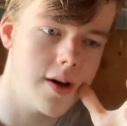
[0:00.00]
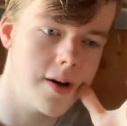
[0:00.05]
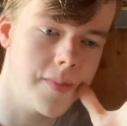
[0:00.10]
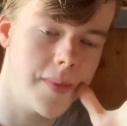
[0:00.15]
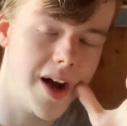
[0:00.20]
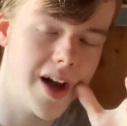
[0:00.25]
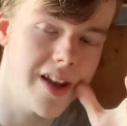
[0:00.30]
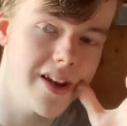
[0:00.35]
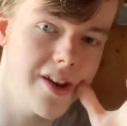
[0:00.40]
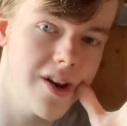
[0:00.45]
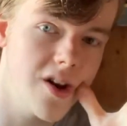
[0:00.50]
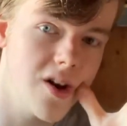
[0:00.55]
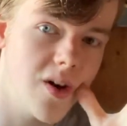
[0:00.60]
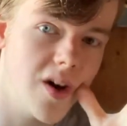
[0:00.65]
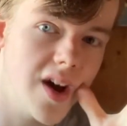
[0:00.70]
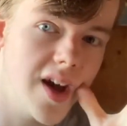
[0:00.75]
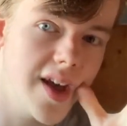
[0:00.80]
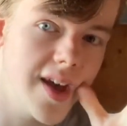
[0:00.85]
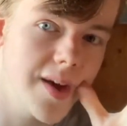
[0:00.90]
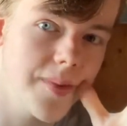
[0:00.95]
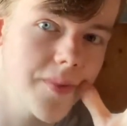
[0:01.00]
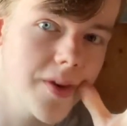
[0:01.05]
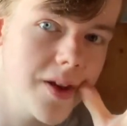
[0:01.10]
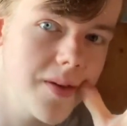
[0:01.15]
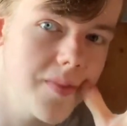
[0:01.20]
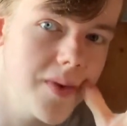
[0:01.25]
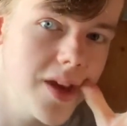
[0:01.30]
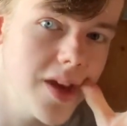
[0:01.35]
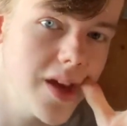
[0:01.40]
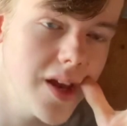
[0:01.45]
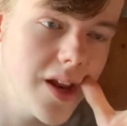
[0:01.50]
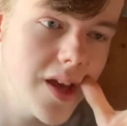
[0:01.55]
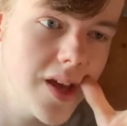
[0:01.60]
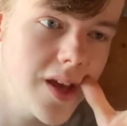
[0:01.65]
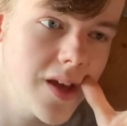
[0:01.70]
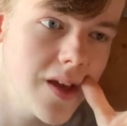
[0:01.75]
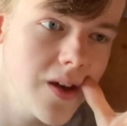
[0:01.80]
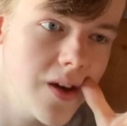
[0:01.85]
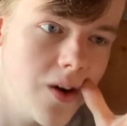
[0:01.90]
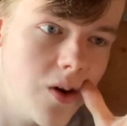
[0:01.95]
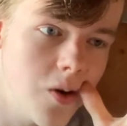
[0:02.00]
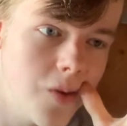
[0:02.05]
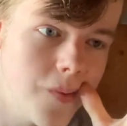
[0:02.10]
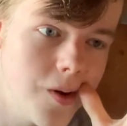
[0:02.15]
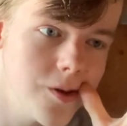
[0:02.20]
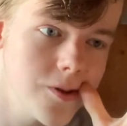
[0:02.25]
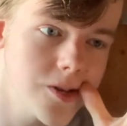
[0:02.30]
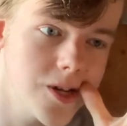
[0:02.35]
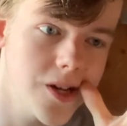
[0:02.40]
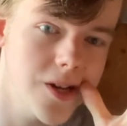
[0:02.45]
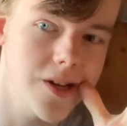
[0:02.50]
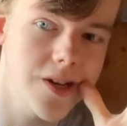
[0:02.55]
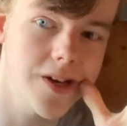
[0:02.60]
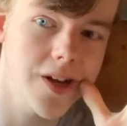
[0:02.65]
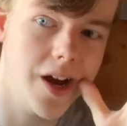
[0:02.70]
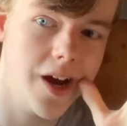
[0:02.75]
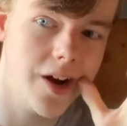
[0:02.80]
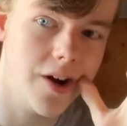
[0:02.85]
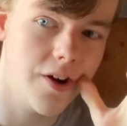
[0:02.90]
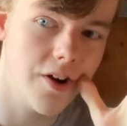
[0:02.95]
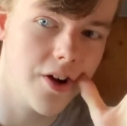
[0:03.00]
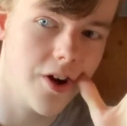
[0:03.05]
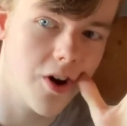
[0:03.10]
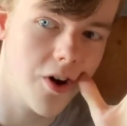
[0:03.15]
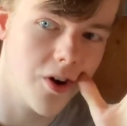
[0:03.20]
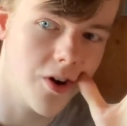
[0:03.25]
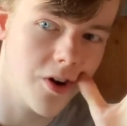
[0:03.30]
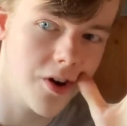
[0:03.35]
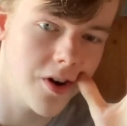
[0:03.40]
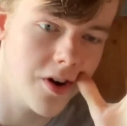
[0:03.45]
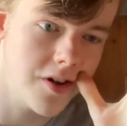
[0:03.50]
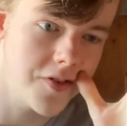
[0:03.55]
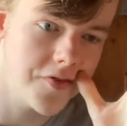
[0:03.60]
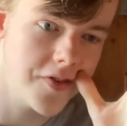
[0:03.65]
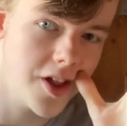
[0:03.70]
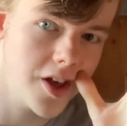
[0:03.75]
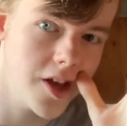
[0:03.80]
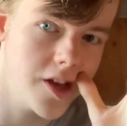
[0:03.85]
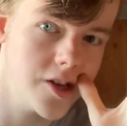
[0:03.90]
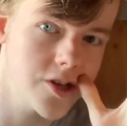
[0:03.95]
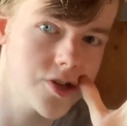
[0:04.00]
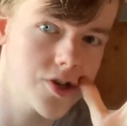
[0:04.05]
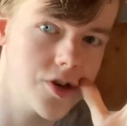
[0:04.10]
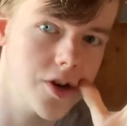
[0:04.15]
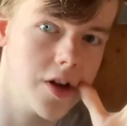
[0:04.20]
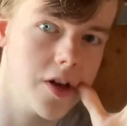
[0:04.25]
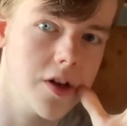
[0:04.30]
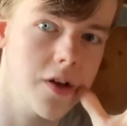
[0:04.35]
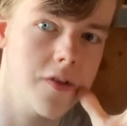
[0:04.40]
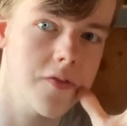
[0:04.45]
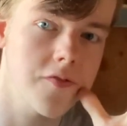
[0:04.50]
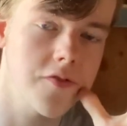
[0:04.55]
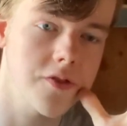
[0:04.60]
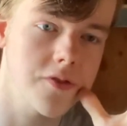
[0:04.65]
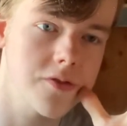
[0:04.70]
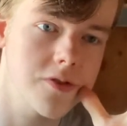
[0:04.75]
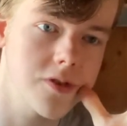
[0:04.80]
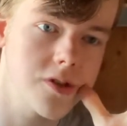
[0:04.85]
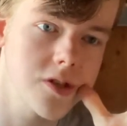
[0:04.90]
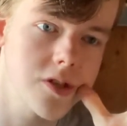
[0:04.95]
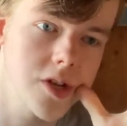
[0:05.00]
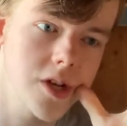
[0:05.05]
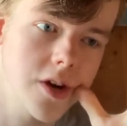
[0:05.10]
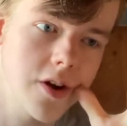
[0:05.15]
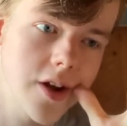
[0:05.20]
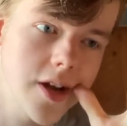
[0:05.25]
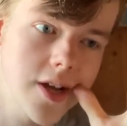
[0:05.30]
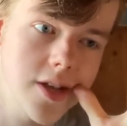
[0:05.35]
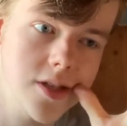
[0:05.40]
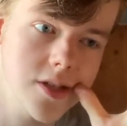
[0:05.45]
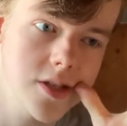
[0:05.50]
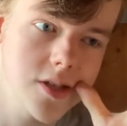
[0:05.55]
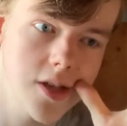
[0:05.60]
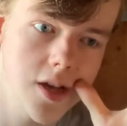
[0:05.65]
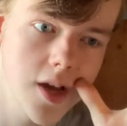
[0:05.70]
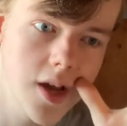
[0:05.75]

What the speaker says: I know I am going to be getting almost an entire carton of Lucky Strike unfiltered cigarettes.